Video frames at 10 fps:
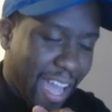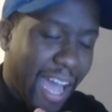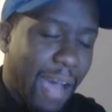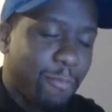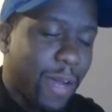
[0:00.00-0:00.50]

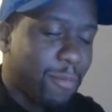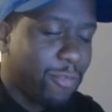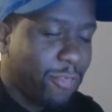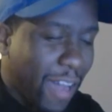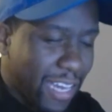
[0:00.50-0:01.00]
I'm
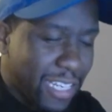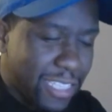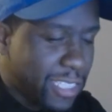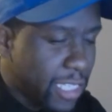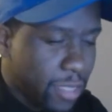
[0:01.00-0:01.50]
finding
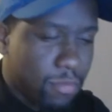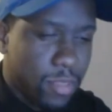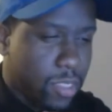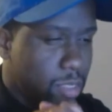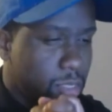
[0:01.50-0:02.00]

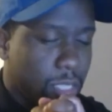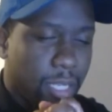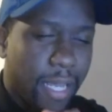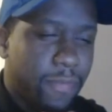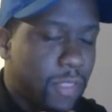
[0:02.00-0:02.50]
gems
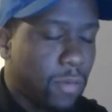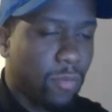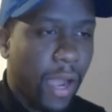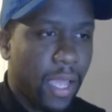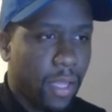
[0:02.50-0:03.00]
left and
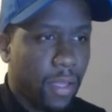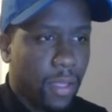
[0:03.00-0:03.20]
right.